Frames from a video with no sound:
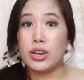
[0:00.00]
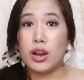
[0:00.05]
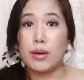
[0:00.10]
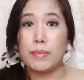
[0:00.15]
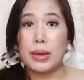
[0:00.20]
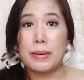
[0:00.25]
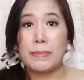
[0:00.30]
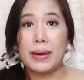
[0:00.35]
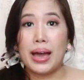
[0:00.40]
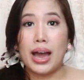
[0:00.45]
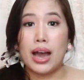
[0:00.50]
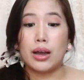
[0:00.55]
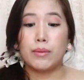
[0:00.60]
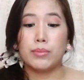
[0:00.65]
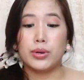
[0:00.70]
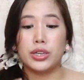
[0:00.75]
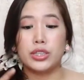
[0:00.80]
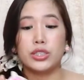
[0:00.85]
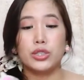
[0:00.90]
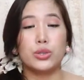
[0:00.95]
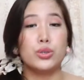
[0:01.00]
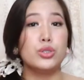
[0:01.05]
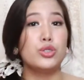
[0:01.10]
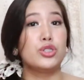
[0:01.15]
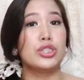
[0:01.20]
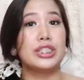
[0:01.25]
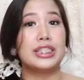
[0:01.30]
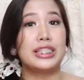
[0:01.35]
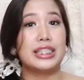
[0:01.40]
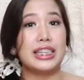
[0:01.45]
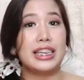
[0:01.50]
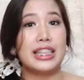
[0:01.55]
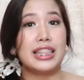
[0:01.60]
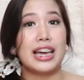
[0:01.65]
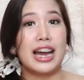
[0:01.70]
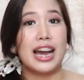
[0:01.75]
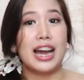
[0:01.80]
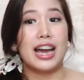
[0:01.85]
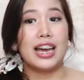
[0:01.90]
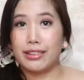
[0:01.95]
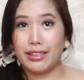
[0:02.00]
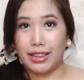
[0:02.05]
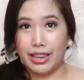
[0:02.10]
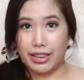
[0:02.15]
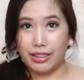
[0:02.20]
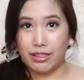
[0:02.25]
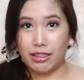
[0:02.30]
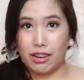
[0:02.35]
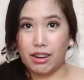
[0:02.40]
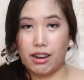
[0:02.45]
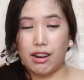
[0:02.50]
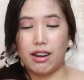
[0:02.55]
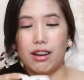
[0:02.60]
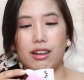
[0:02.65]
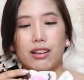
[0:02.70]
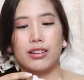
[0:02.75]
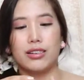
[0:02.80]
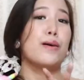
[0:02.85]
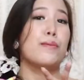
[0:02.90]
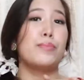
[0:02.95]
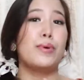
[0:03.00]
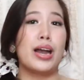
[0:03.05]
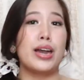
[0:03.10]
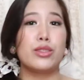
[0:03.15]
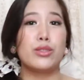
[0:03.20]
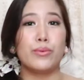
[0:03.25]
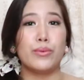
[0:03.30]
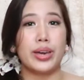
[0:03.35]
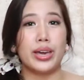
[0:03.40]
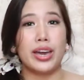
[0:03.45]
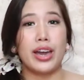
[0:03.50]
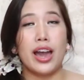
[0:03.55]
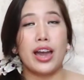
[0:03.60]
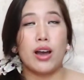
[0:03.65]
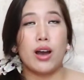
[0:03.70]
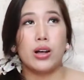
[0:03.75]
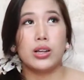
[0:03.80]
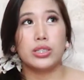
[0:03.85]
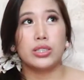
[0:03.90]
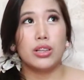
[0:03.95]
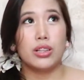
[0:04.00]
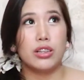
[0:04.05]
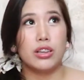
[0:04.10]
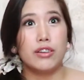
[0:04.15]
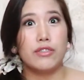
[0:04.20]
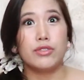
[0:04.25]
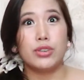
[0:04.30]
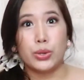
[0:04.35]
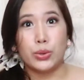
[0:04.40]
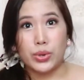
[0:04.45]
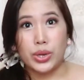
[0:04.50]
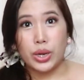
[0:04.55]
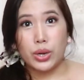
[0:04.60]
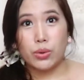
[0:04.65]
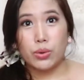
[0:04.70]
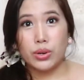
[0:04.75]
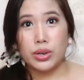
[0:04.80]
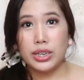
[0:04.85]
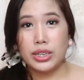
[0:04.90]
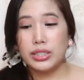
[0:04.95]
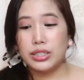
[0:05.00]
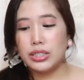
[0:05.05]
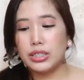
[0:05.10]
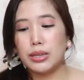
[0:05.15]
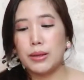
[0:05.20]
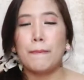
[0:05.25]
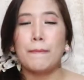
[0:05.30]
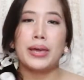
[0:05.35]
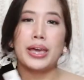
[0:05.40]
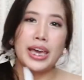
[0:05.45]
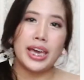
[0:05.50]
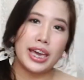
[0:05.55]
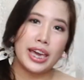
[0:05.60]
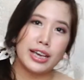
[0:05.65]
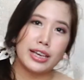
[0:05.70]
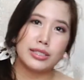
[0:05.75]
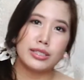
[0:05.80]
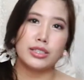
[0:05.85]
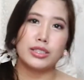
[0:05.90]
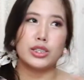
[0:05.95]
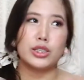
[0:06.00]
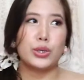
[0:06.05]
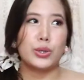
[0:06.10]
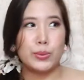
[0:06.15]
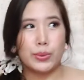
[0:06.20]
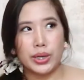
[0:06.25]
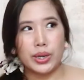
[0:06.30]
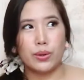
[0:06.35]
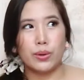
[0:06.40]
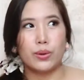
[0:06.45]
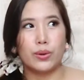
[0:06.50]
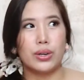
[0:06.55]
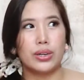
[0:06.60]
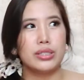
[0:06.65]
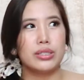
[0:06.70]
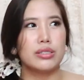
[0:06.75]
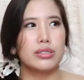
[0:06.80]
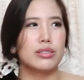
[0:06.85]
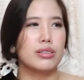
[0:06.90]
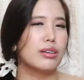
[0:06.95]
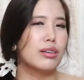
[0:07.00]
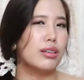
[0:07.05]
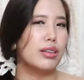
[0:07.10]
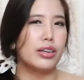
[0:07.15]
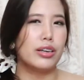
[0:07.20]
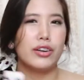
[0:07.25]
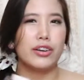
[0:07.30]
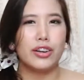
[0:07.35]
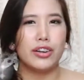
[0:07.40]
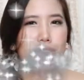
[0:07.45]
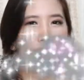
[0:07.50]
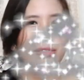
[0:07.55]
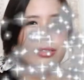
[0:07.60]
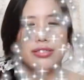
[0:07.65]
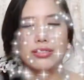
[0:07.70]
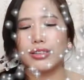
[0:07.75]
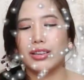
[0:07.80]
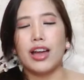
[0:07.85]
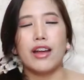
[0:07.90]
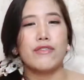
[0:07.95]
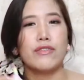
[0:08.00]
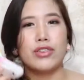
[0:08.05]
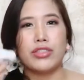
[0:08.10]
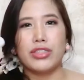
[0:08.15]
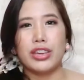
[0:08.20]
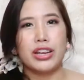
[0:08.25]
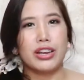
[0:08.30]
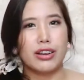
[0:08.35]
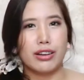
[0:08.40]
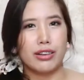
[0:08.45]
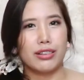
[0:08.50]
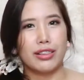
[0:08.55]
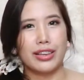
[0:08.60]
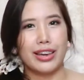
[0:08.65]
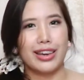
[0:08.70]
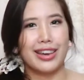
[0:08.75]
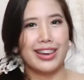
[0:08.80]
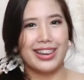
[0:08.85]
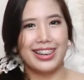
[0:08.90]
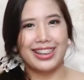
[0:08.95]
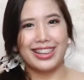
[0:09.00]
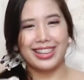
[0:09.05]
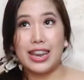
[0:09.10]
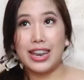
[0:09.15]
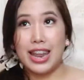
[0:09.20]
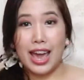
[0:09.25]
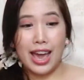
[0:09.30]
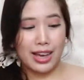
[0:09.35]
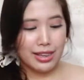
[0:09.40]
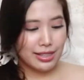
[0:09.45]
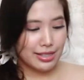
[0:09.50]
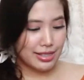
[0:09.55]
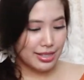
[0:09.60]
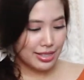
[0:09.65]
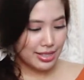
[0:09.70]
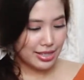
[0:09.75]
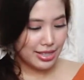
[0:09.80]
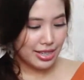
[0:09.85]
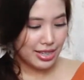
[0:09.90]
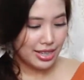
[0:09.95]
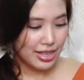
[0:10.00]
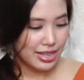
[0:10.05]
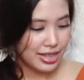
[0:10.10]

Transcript: it on my bag, but you'll just see that later. By the way, I also love unicorns. Pinks, unicorns, glitters, everything girly. Next,